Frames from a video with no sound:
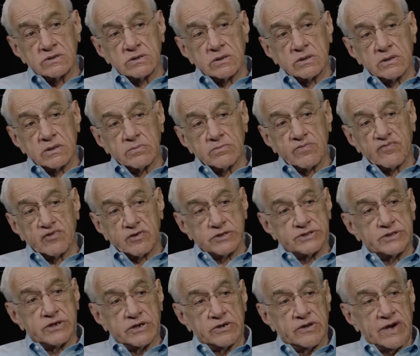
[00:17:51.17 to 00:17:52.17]
or
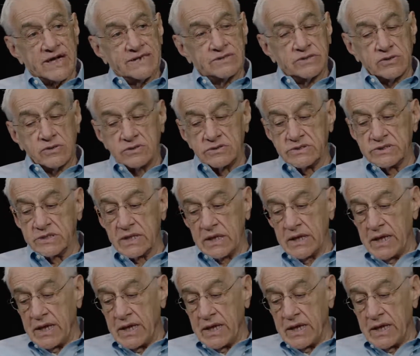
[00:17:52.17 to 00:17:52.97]
first year grad students.